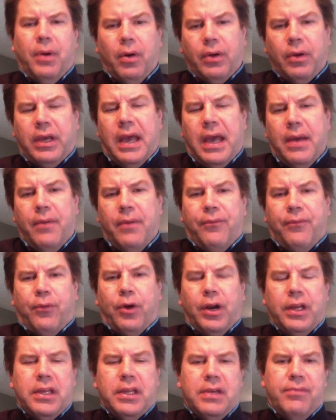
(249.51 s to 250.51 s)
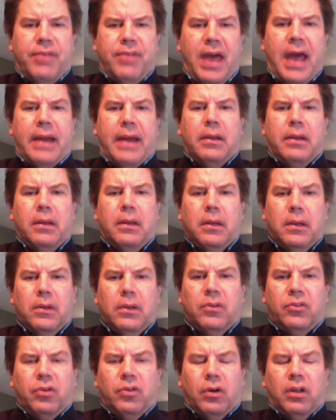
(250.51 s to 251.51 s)
Okay, if we're going to give that
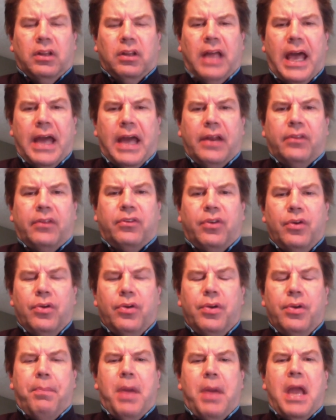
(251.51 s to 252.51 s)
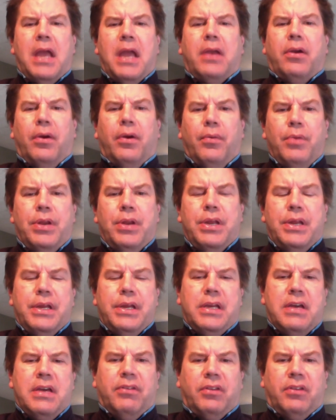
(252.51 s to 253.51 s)
sort of latitude to Baker, we
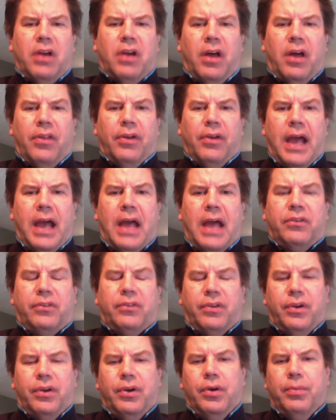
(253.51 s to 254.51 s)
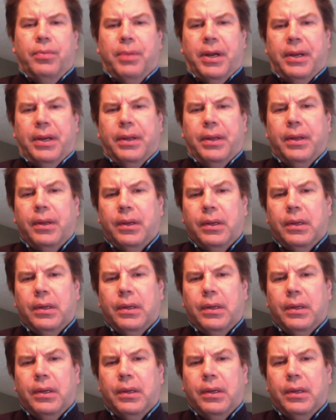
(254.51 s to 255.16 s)
need to give it to other guys too. But